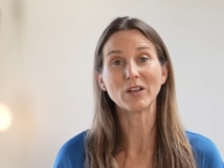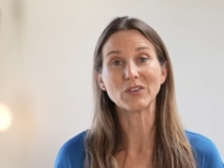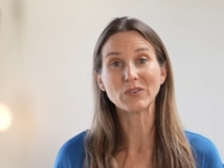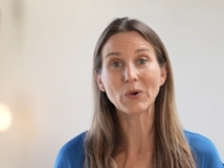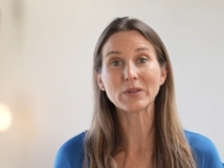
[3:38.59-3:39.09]
what
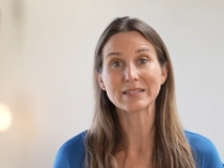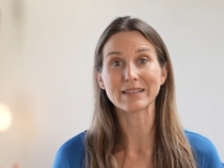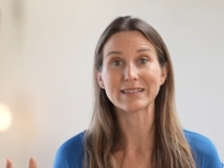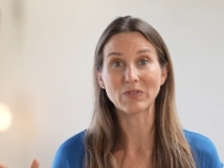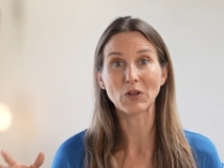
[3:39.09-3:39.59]
you notice
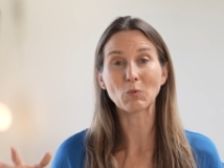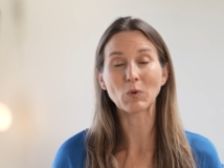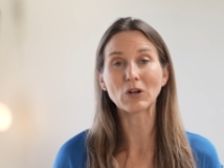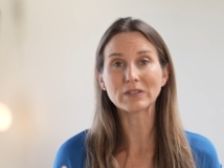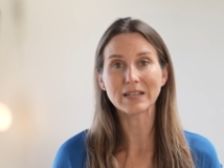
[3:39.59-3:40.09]
is that their
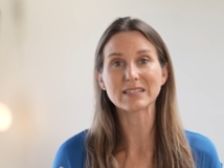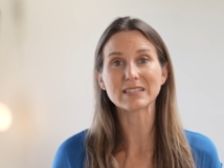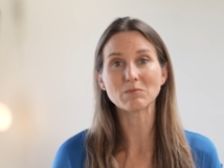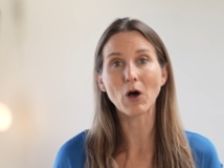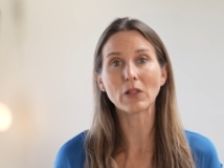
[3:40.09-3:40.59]
world gets
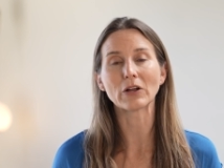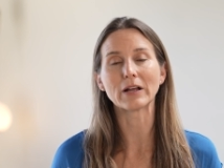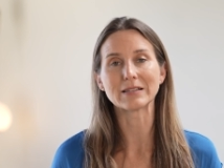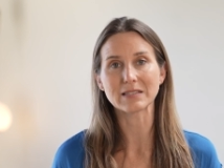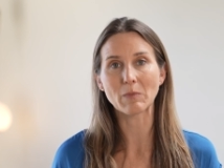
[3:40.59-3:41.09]
smaller
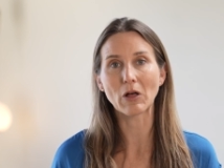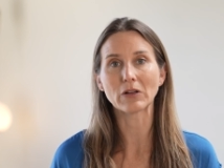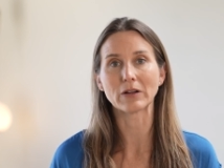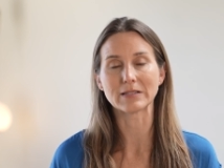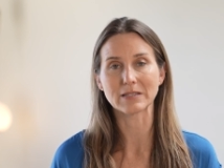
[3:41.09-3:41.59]
and
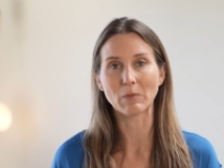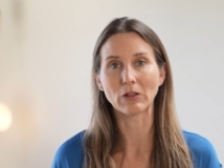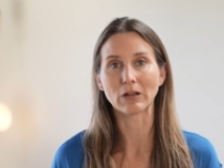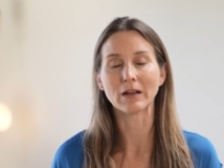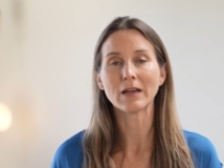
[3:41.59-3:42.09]
smaller and
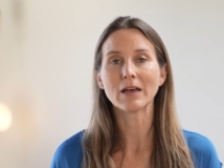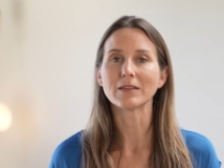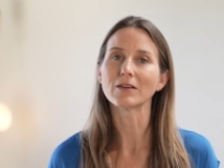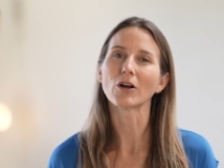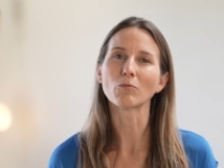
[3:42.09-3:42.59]
smaller.
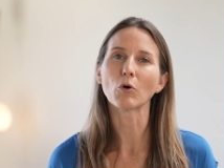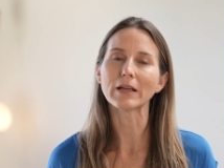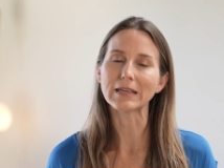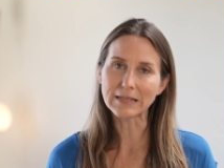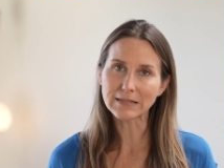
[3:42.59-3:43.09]
They are more
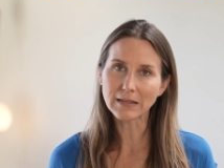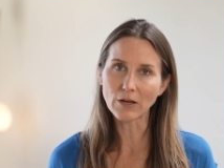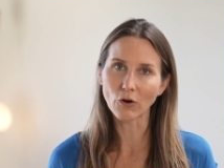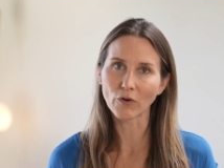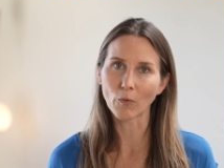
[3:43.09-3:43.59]

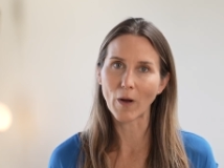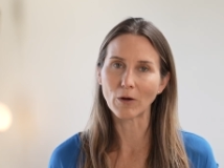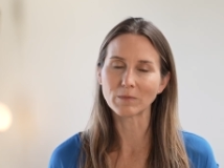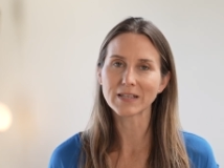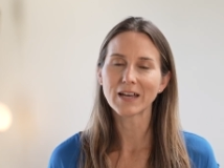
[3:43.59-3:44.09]
easily
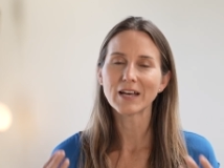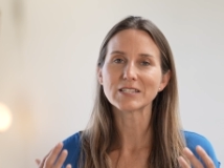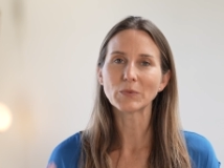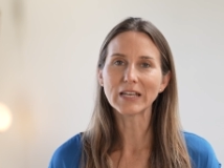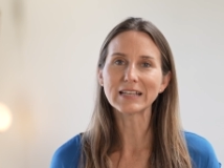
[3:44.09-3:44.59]
overwhelmed.
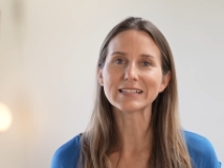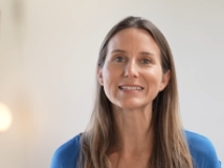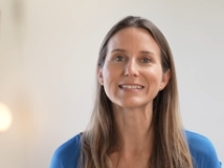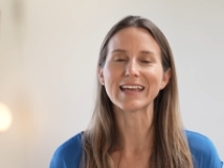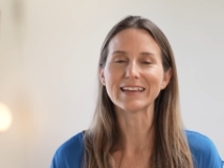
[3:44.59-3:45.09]
So we need to
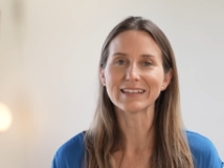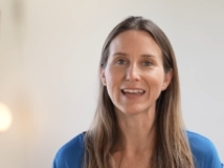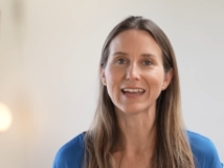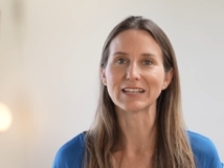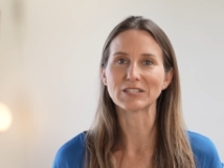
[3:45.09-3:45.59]
stay
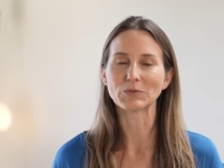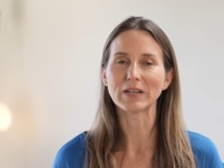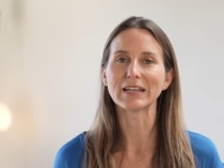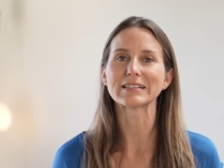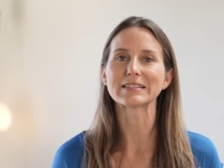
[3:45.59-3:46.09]
engaged. We
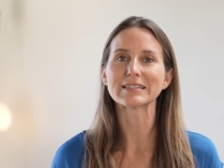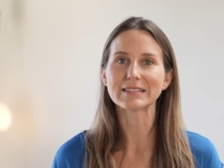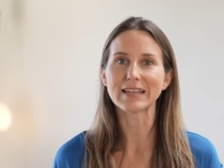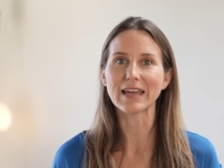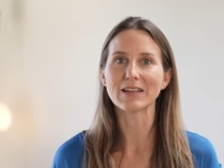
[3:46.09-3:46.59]
need to
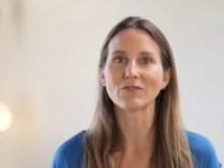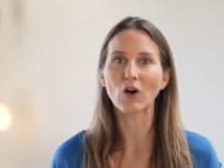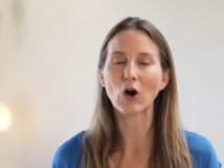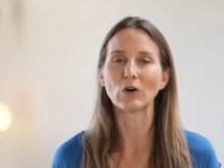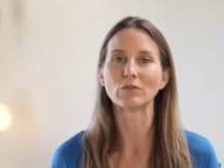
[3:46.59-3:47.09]
stay
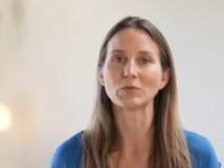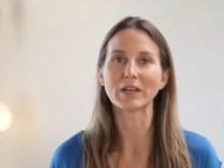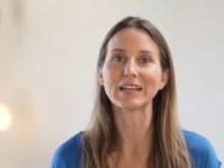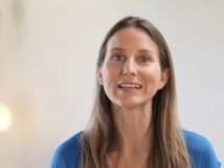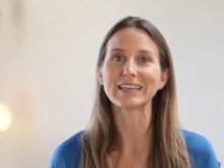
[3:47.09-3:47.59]
involved. We
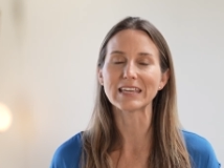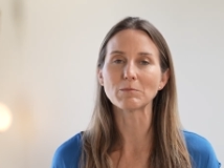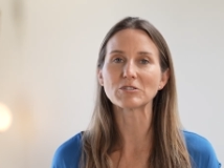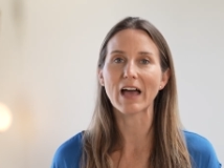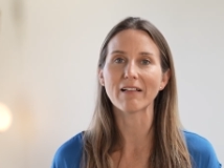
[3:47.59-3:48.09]
need to
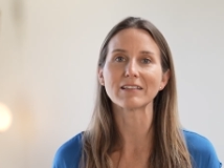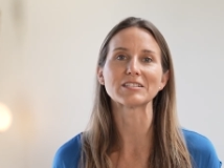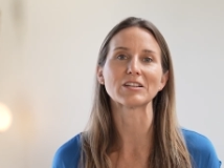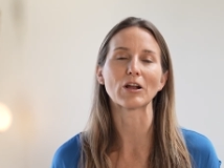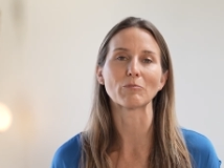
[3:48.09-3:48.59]
keep
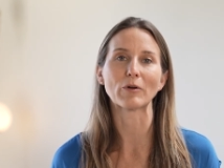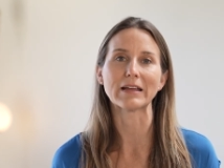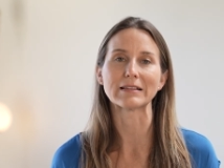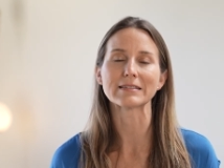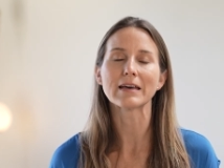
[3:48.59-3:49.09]
challenging our
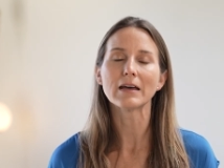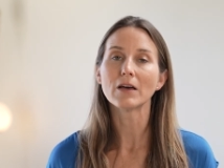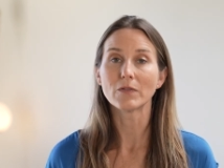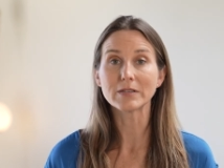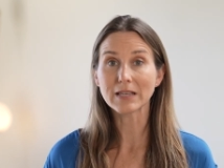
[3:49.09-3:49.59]
brains.
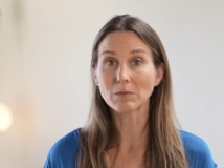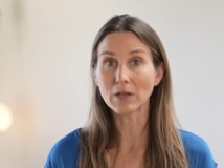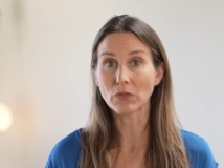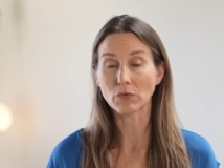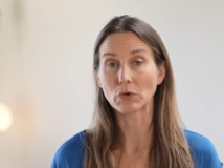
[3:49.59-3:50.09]
This can
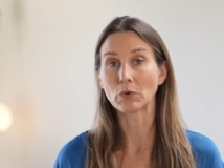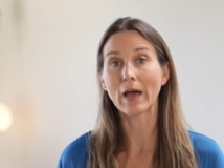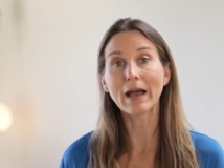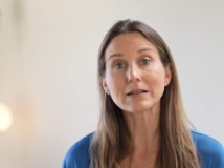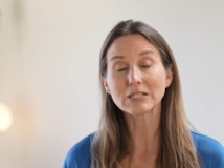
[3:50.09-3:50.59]
be through
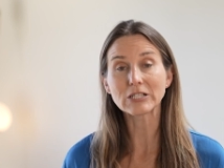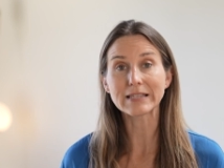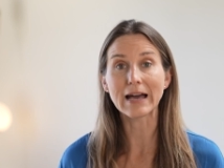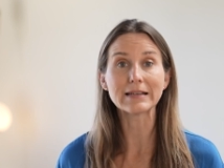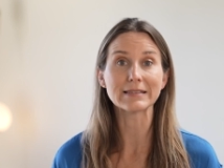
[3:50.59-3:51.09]

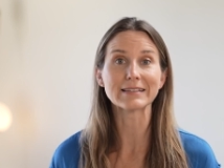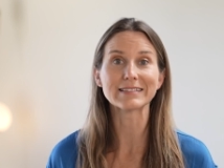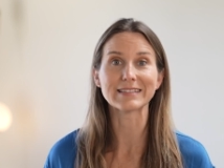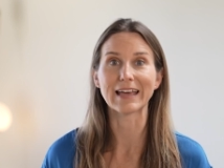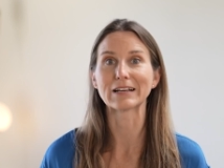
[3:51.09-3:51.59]

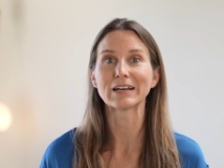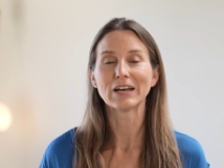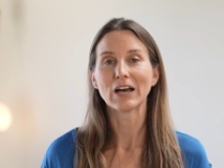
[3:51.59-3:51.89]
exercises like